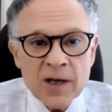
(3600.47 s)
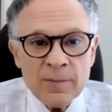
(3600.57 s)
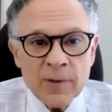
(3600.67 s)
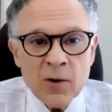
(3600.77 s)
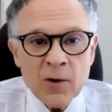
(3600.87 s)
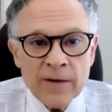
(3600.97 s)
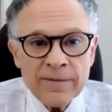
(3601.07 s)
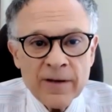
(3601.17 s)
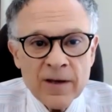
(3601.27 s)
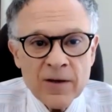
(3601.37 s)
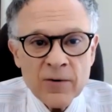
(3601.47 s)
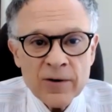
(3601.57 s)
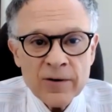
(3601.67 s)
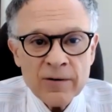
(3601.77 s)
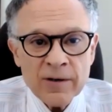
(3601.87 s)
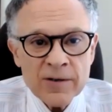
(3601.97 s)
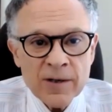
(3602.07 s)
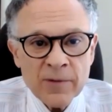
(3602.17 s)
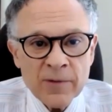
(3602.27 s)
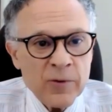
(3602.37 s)
cup of coffee or
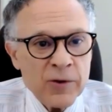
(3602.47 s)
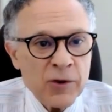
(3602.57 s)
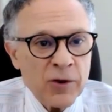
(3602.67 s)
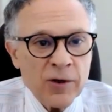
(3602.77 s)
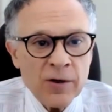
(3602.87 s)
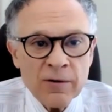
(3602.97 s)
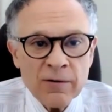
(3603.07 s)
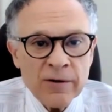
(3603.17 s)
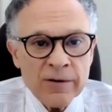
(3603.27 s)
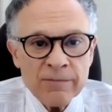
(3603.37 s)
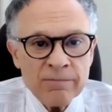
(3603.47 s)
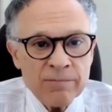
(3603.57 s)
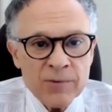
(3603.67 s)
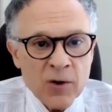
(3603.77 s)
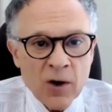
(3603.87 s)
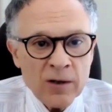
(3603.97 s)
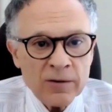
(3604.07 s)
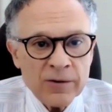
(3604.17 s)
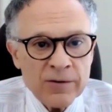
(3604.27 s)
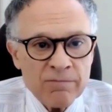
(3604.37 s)
something with sugar or
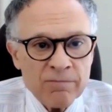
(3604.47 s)
salt or?